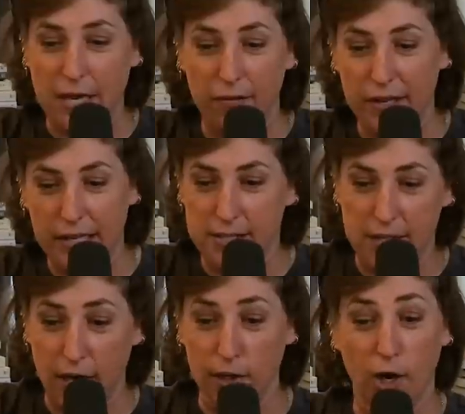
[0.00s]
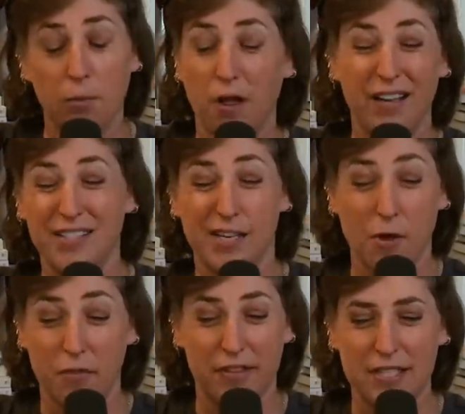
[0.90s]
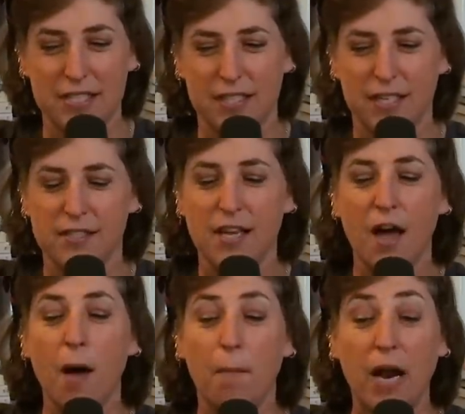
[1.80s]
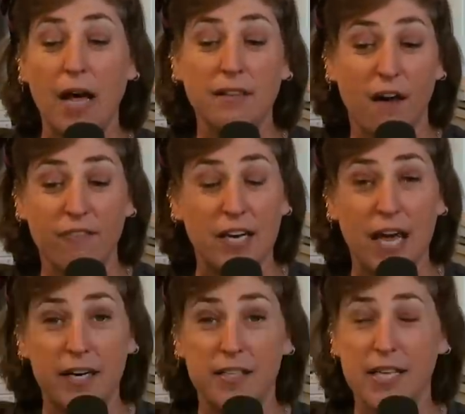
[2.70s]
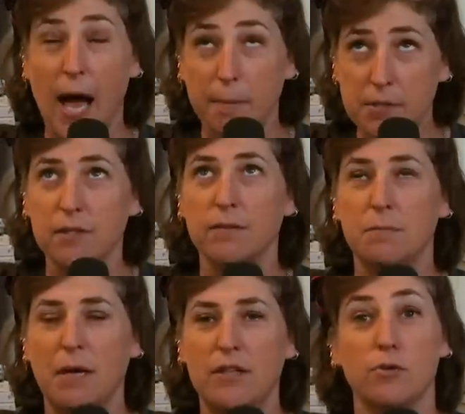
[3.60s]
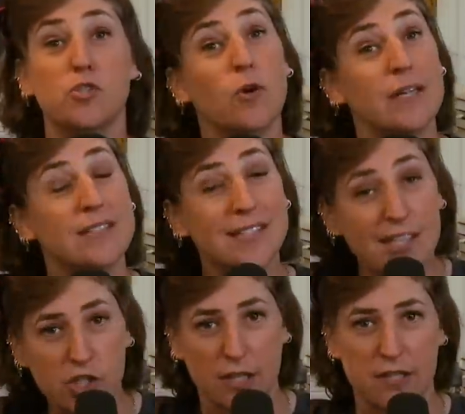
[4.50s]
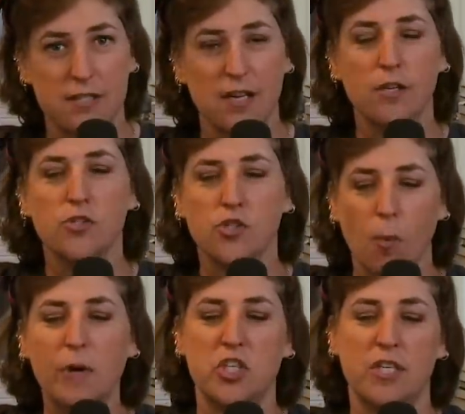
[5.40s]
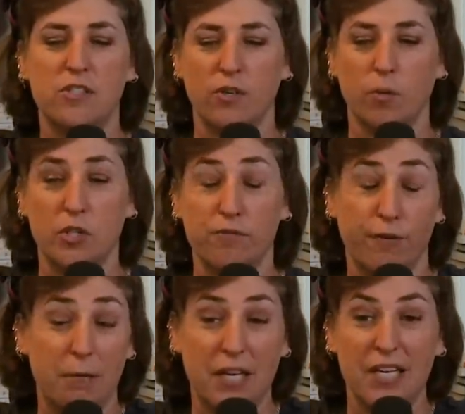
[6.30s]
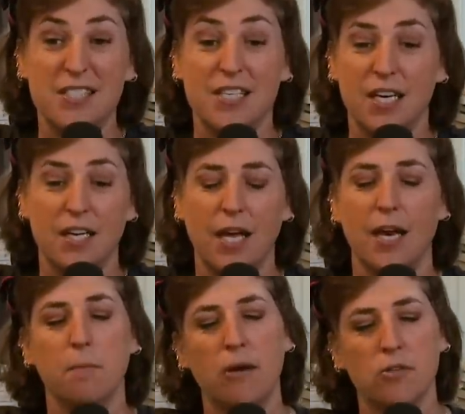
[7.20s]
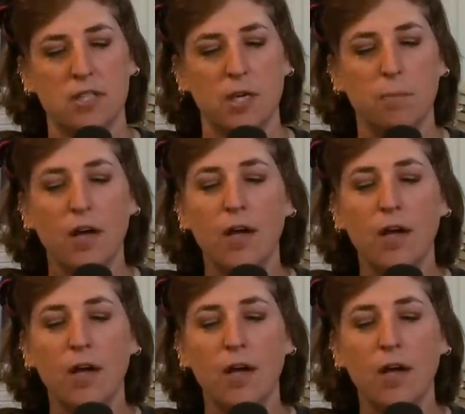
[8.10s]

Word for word: tell that it's an alarm clock and does all the things that it does, but I love it. And it has absolutely made those transitions so much easier, which for me is key to getting better sleep.